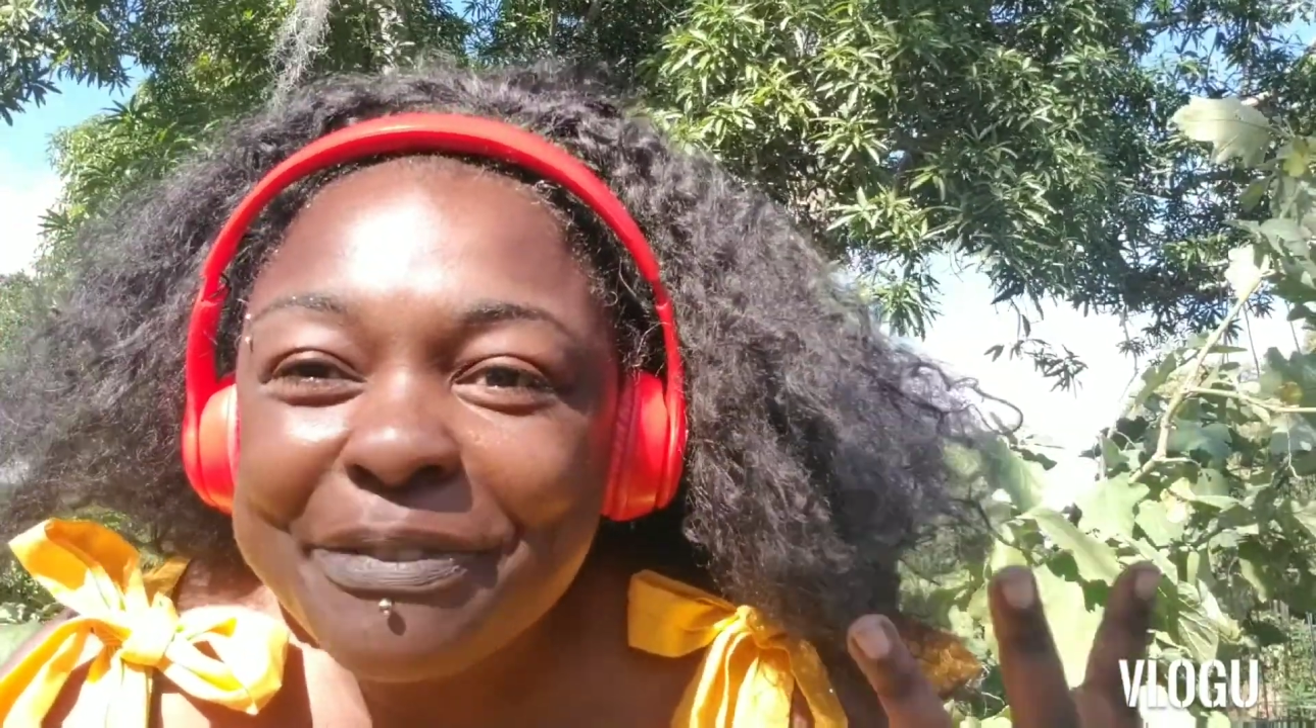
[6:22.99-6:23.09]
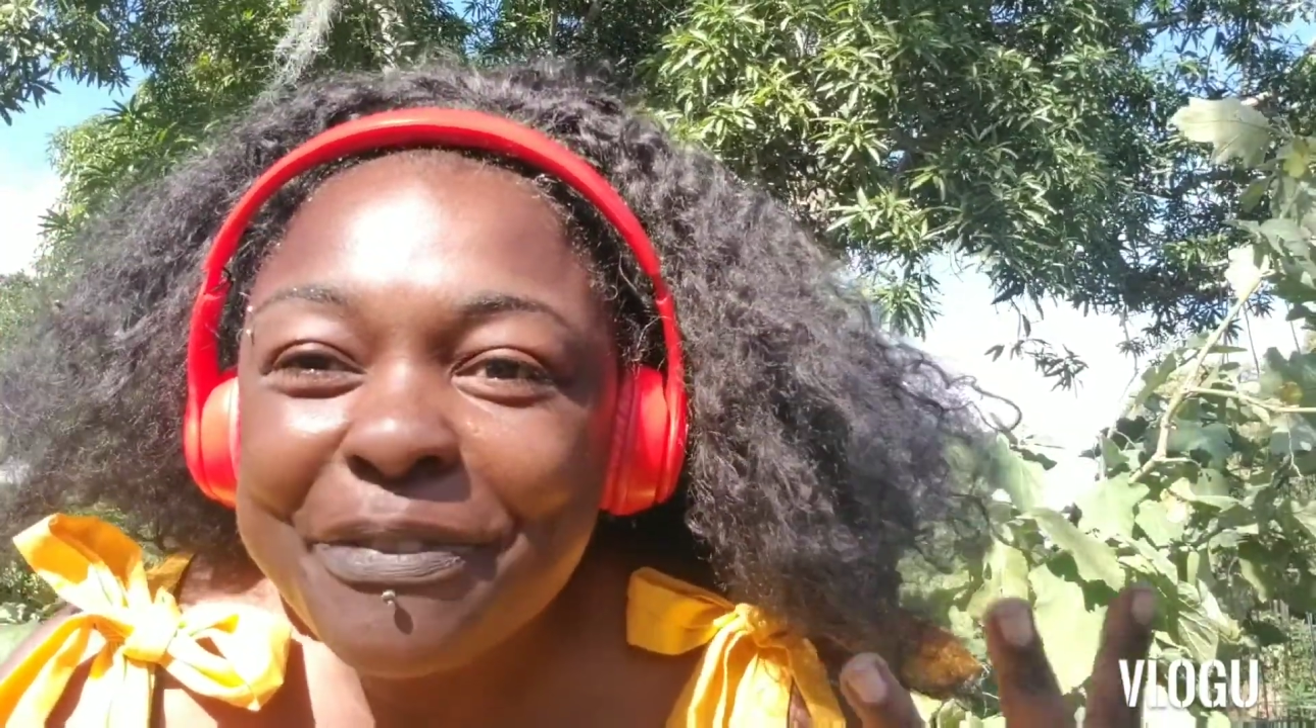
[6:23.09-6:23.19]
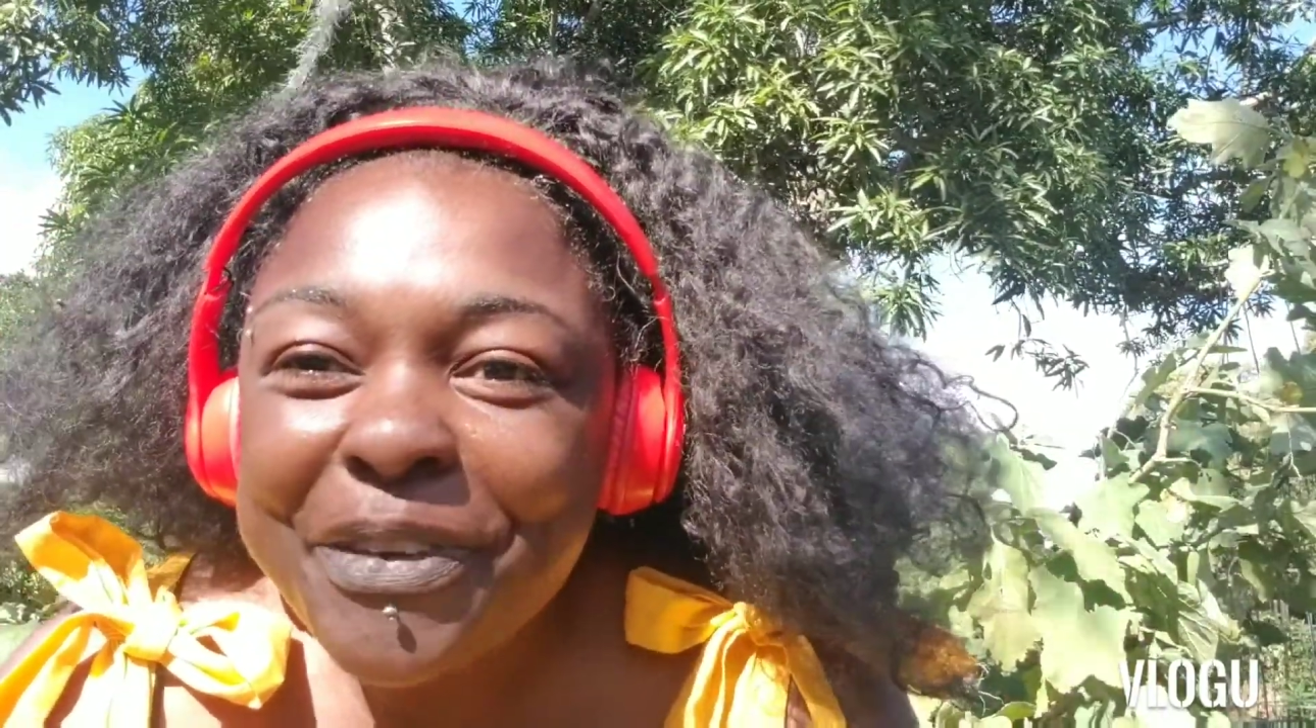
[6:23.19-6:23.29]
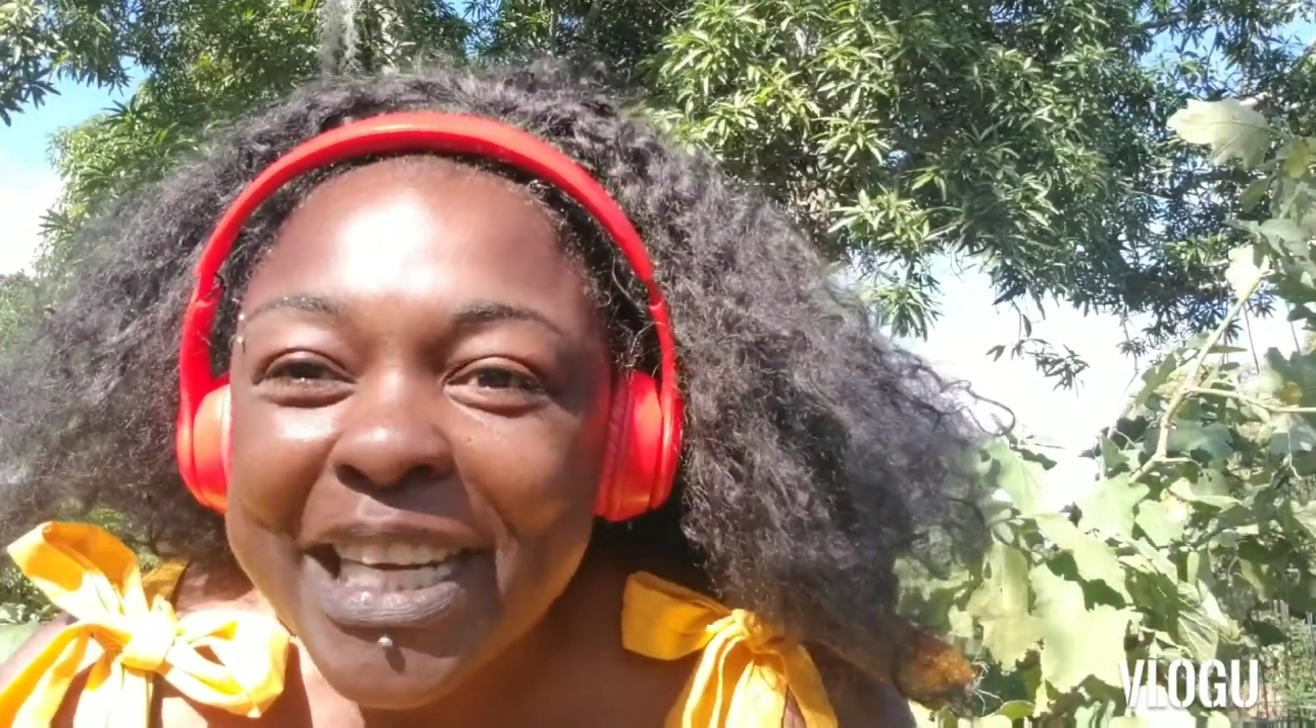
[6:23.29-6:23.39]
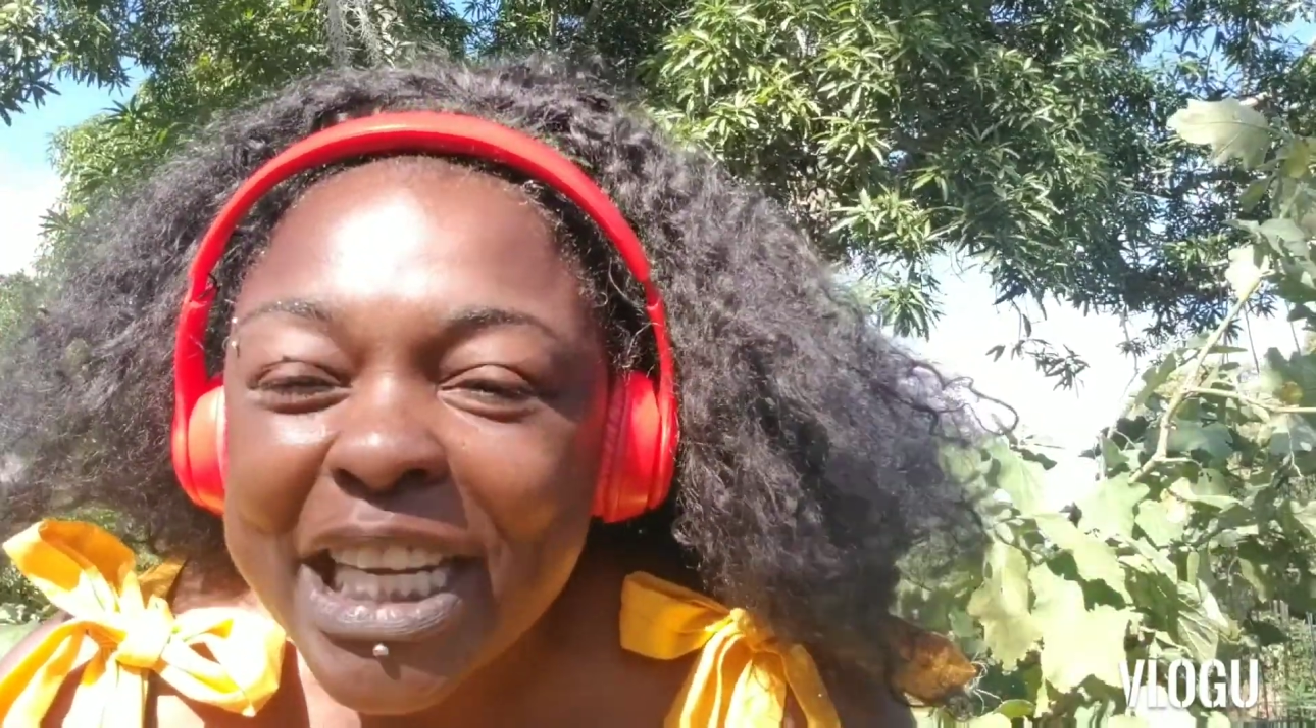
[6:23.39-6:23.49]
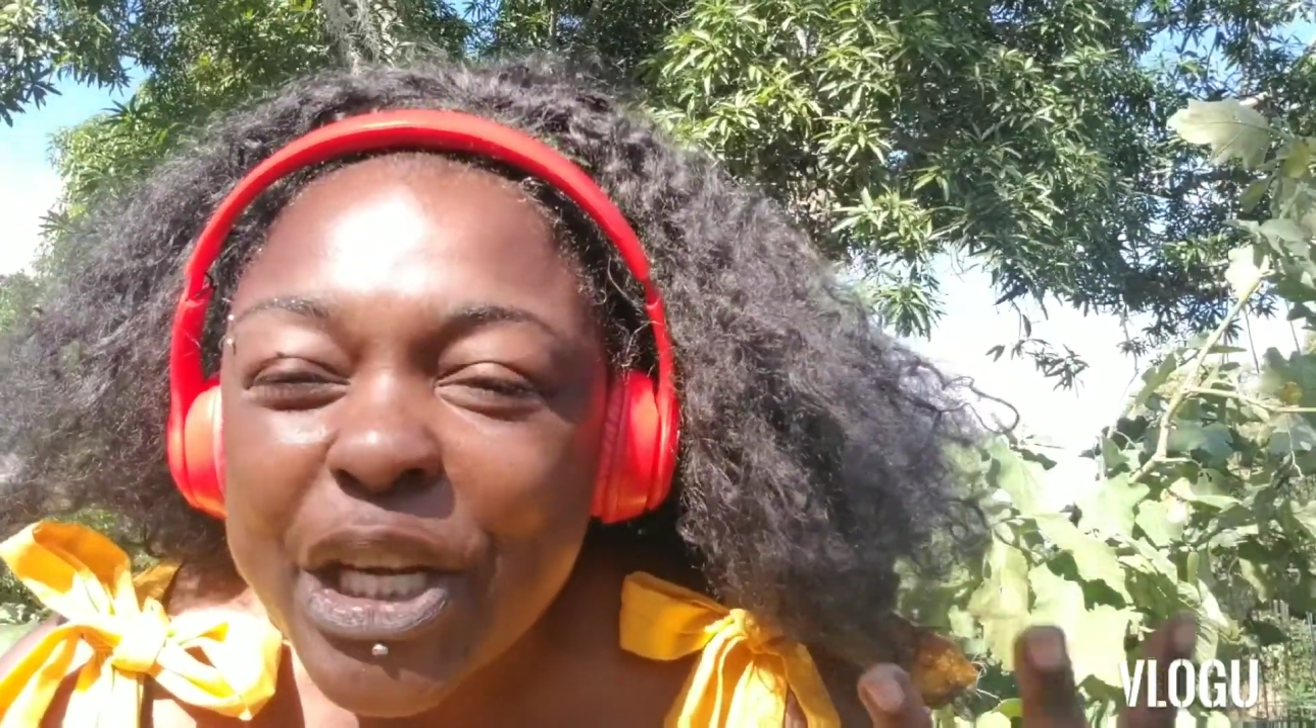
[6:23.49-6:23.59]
freaking